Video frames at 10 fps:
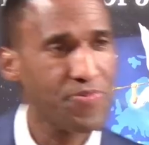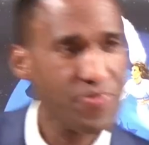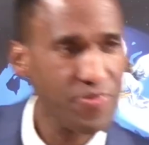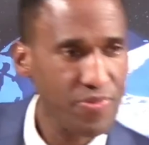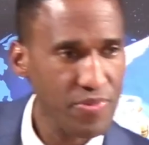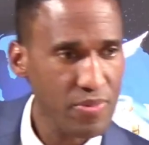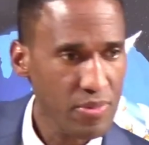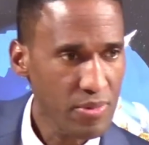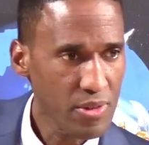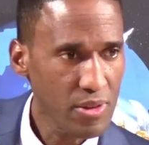
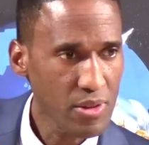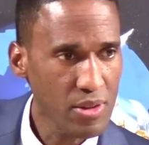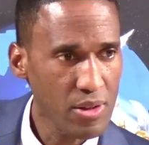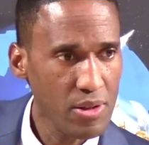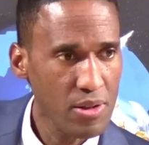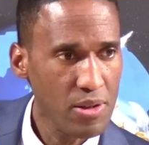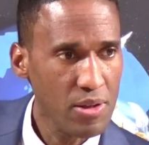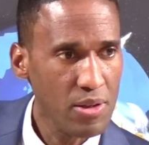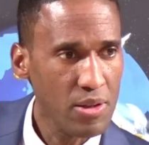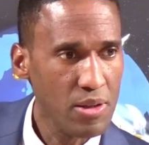
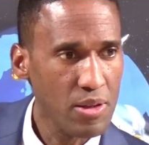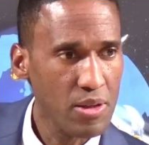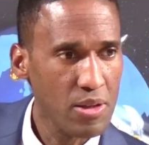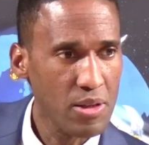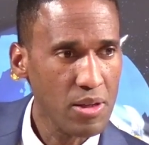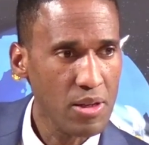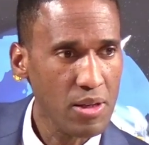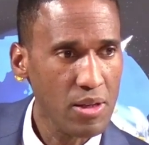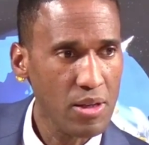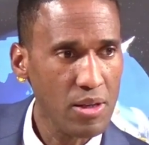
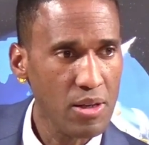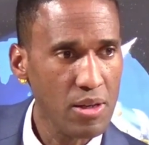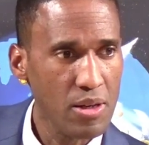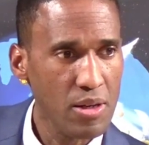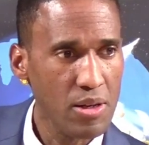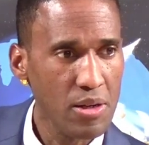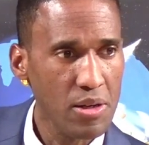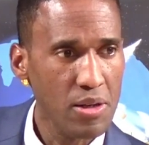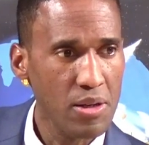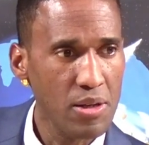
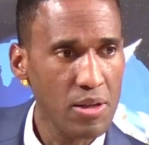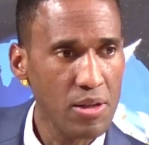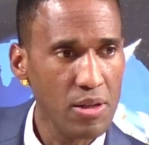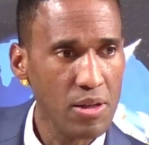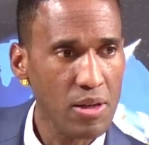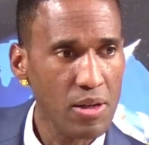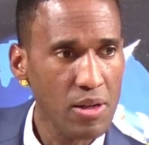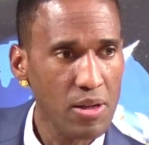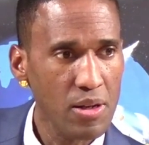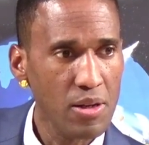
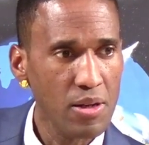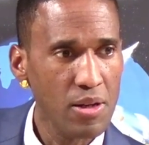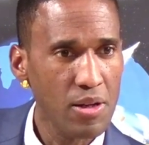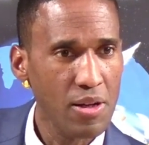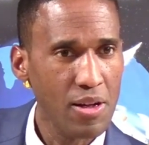Nothing is said.